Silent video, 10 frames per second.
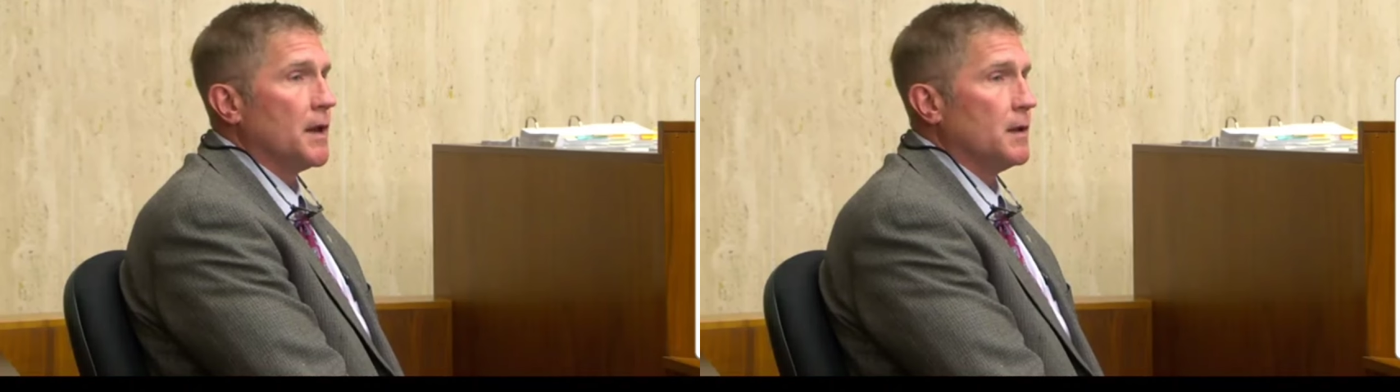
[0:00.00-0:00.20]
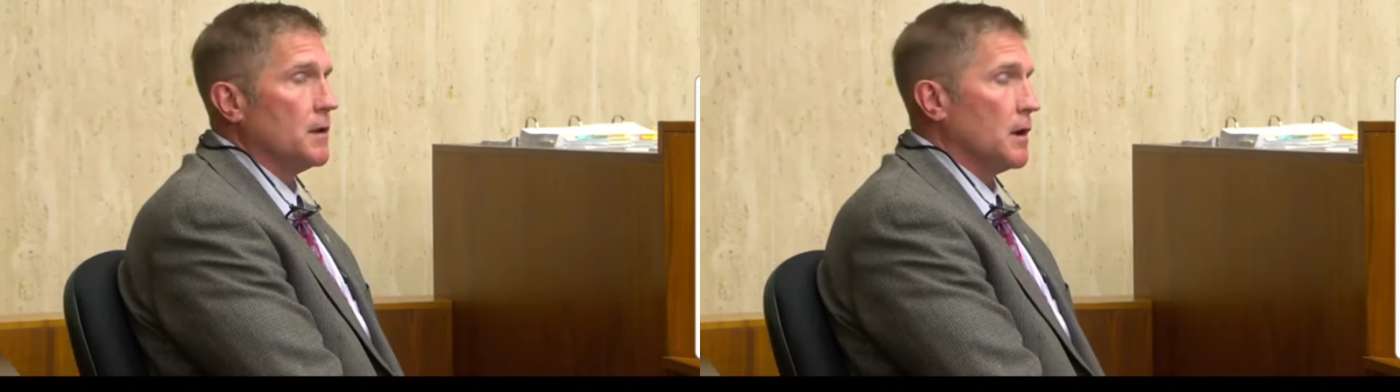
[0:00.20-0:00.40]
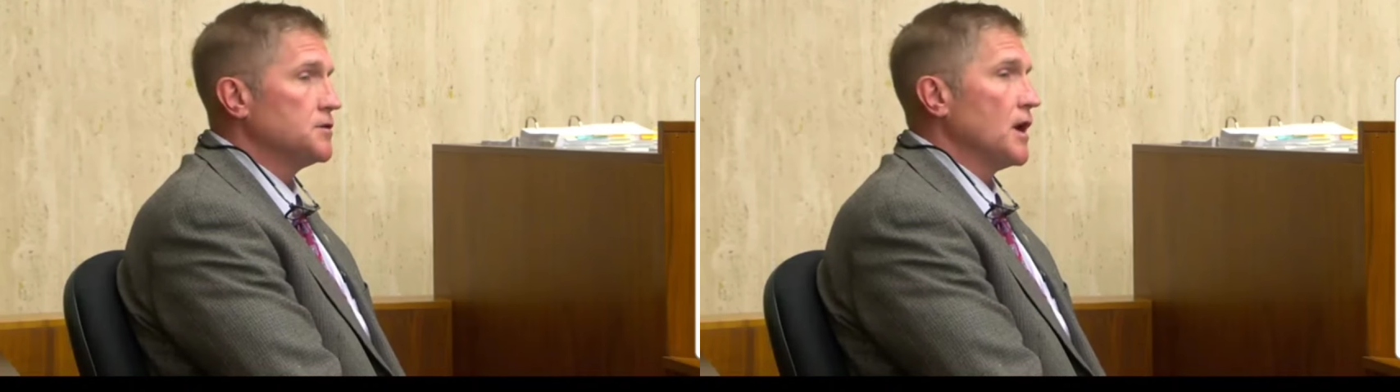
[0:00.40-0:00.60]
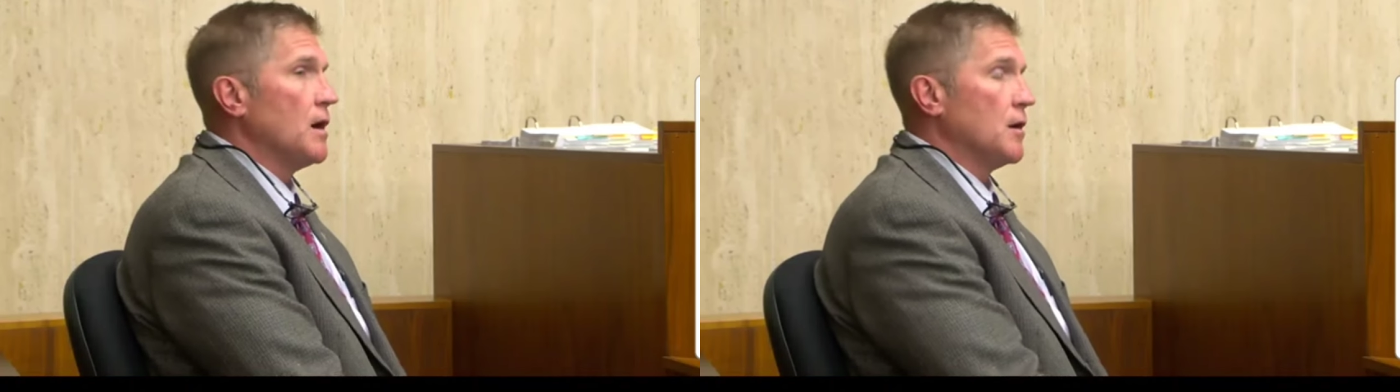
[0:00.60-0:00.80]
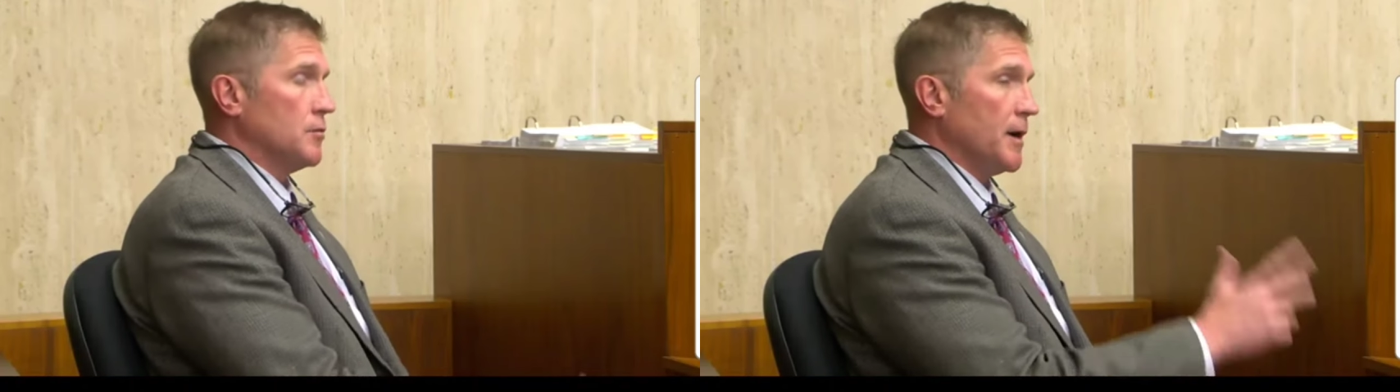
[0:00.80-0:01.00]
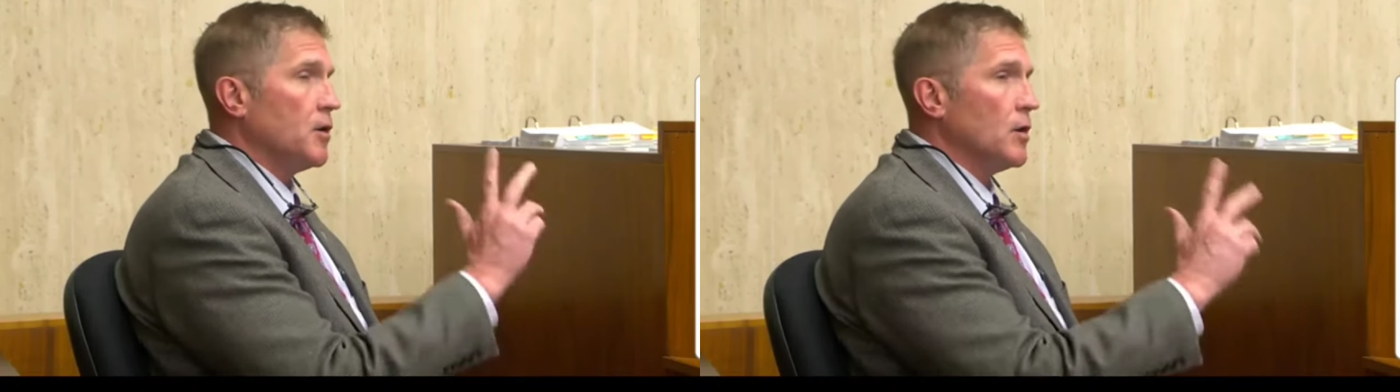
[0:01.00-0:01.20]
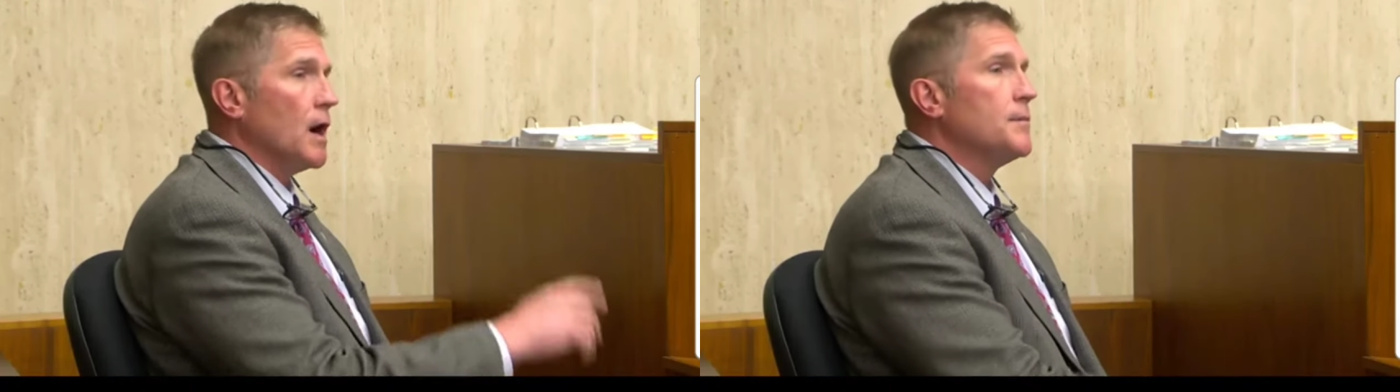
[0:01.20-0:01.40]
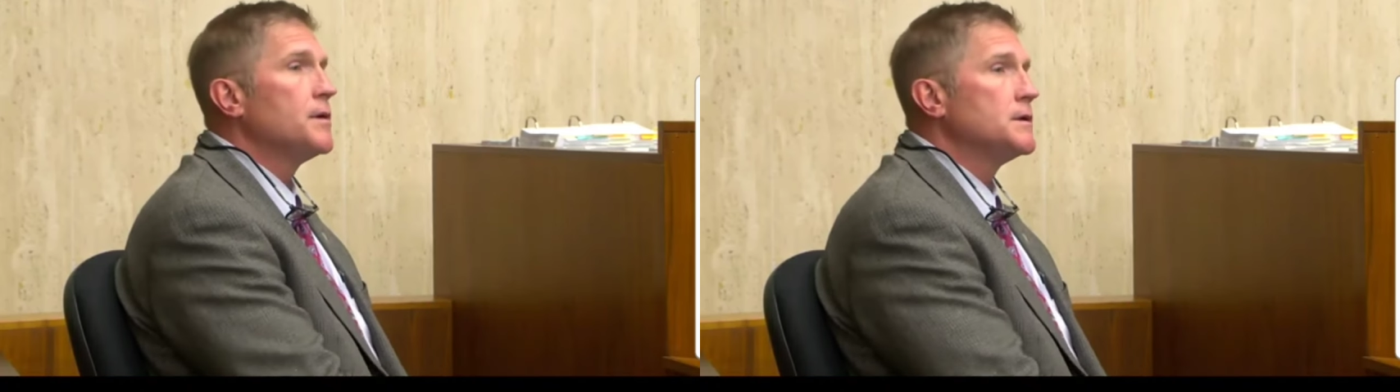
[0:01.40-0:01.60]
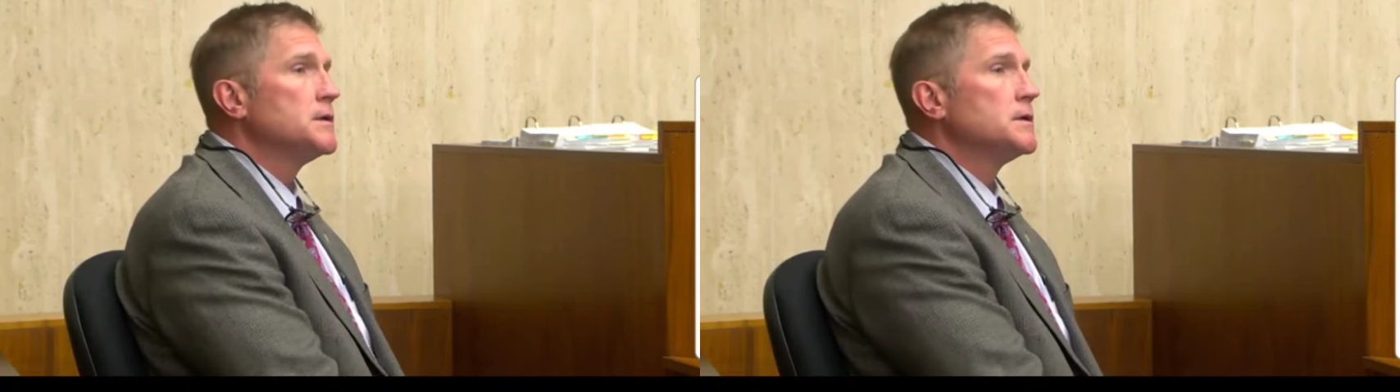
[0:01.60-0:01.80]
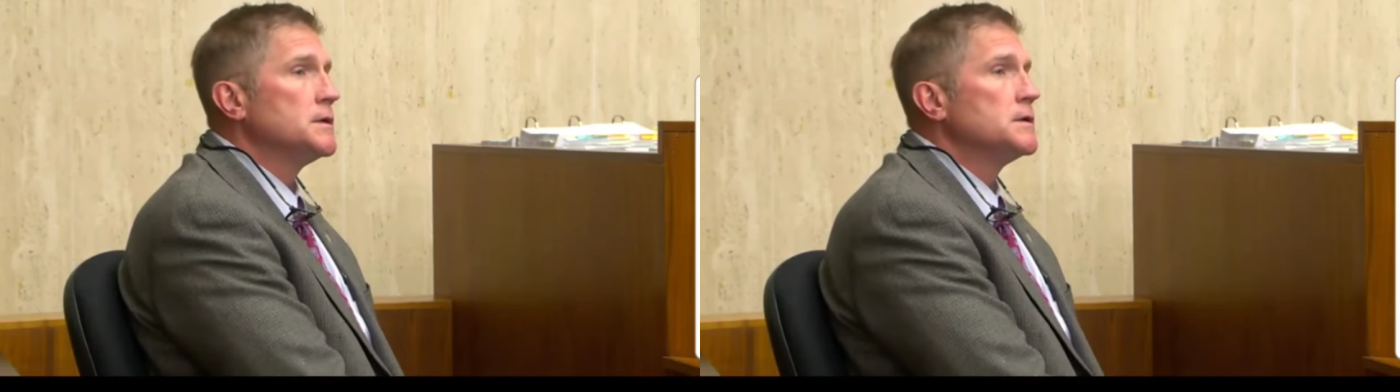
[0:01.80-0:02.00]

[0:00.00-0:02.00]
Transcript: But in a shot or barrel up.